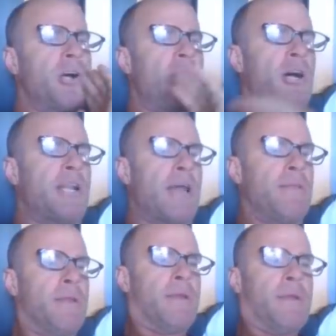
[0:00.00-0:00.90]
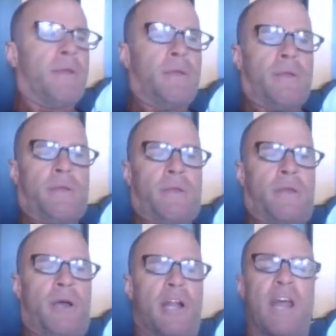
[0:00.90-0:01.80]
I
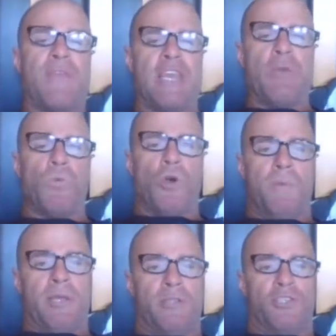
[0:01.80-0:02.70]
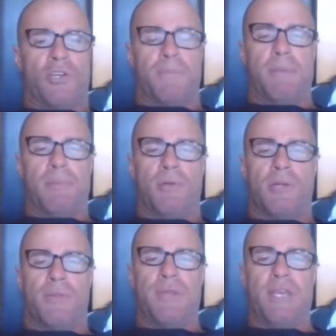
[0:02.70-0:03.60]
don't think he will be on the chopping
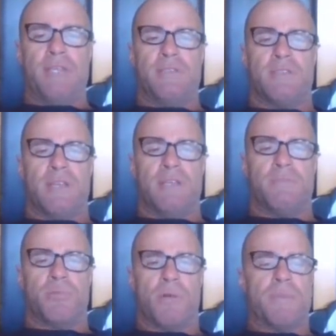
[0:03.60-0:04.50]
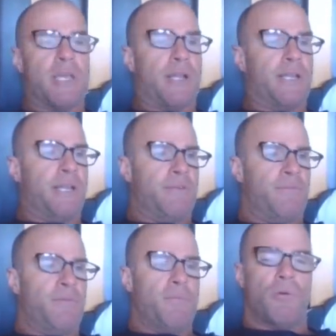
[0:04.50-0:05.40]
block. I think he's probably going to get a
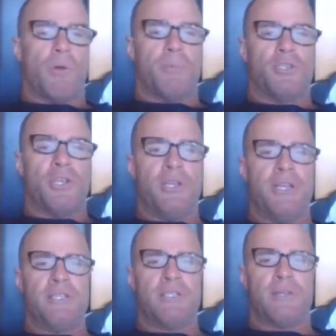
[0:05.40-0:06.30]
few more opportunities.